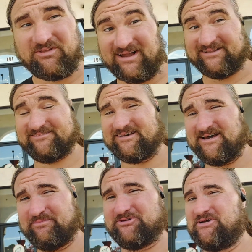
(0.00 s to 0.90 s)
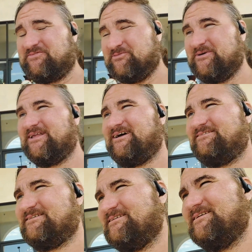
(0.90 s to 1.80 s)
flan sign, but you have to
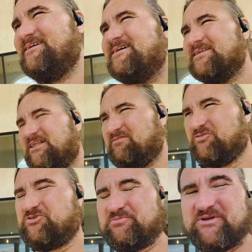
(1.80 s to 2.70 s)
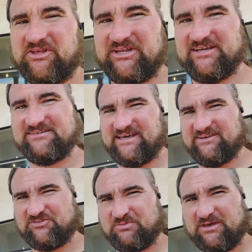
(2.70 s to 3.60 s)
realize that the level of humility it
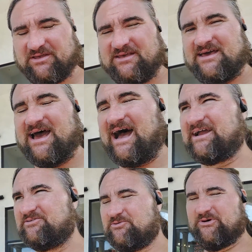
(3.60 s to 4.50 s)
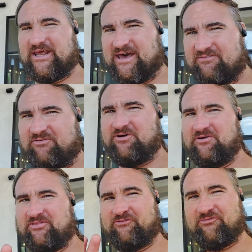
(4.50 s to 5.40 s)
takes to be like, I can do
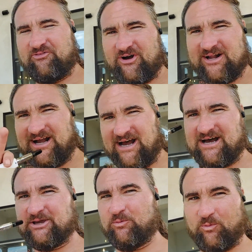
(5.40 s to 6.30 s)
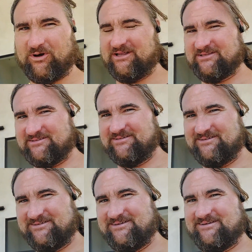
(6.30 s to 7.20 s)
whatever the fuck I want.
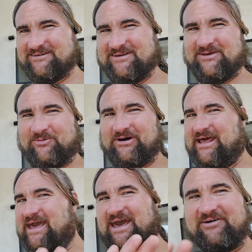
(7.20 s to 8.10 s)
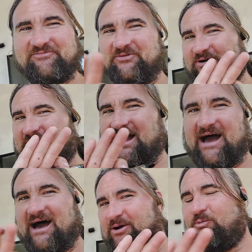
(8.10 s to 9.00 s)
Whatever
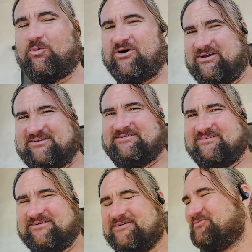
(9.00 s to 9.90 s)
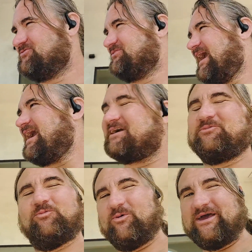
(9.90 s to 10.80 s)
I want. I
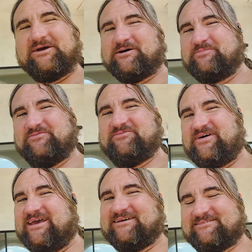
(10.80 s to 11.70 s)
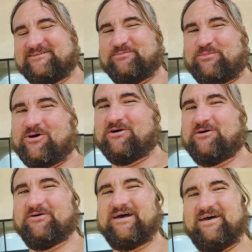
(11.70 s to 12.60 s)
could wake up in Vegas
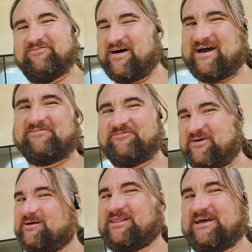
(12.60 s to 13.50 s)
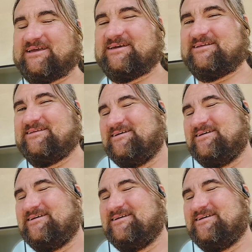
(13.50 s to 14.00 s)
tomorrow if I felt like it.